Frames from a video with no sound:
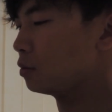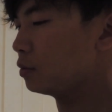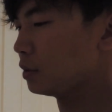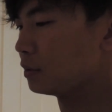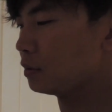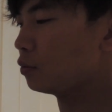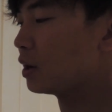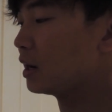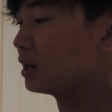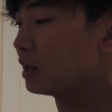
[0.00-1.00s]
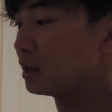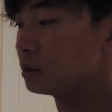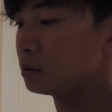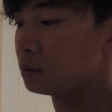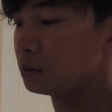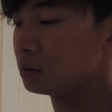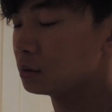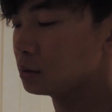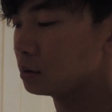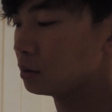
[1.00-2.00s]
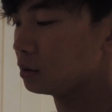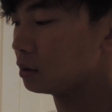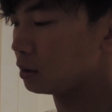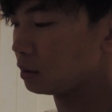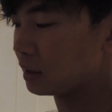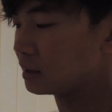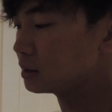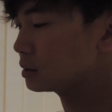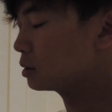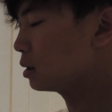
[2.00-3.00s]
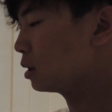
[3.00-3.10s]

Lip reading: with a wide angle lens,